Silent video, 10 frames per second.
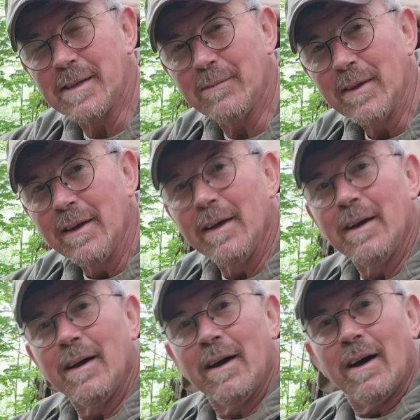it.
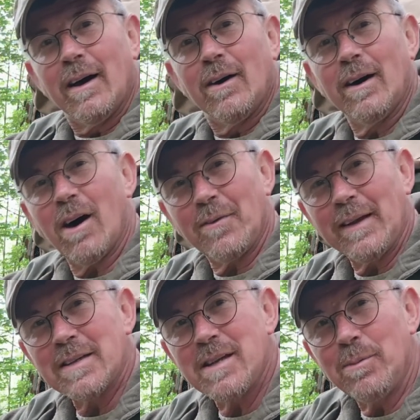I
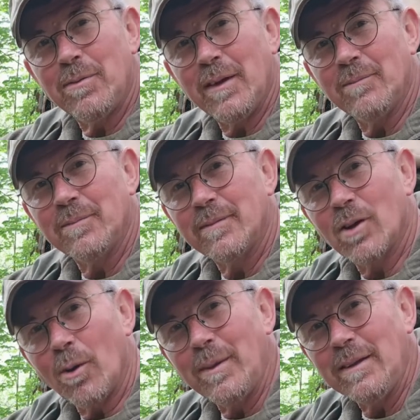think that's everything.
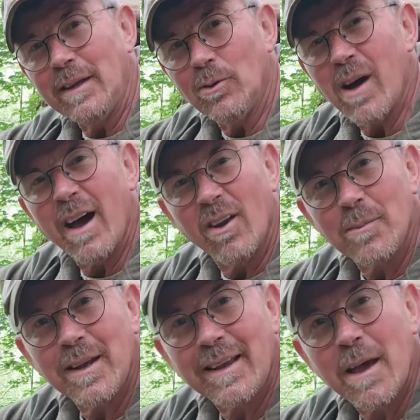I've been Neil, and
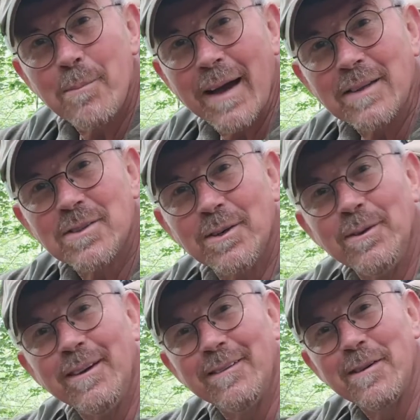I'm going to get back
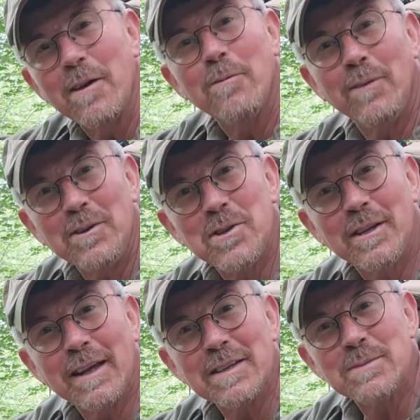to
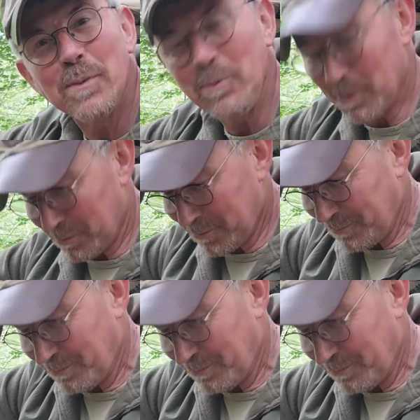finishing that spoon off.